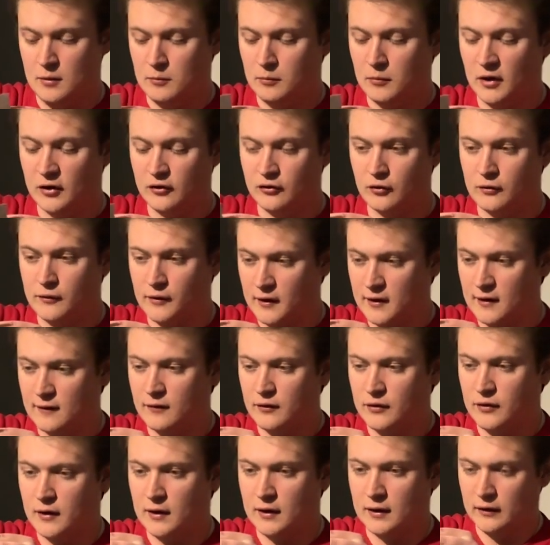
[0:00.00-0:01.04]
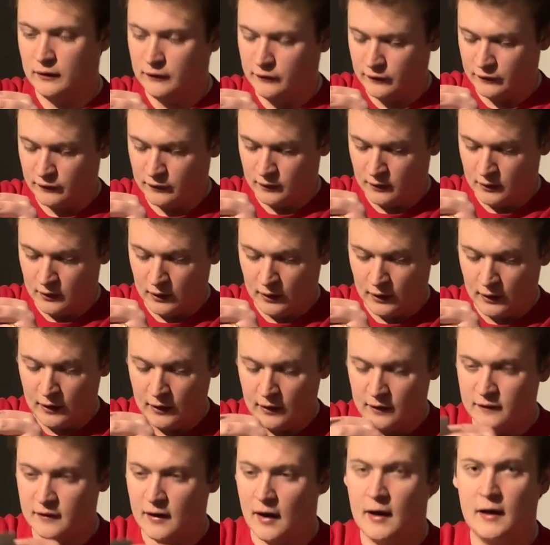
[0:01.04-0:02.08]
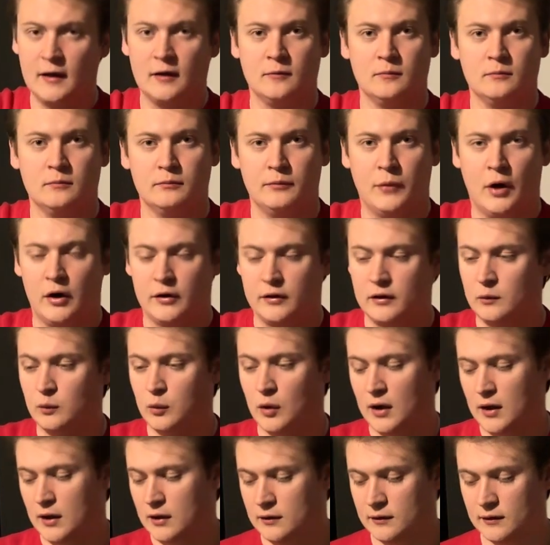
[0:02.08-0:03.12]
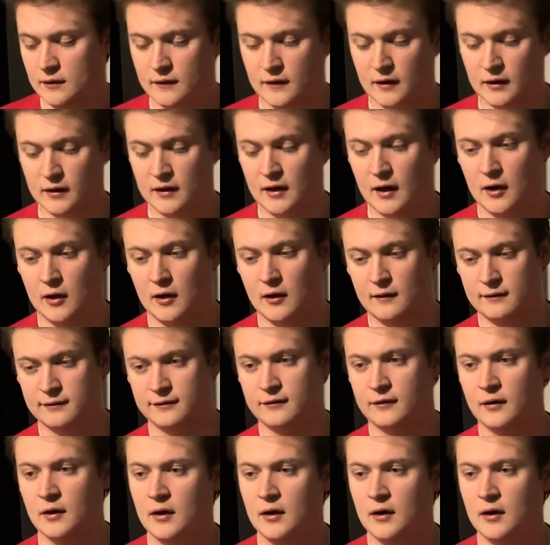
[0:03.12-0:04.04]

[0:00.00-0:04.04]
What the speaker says: make sure that everything is tight, bonded well, then cut off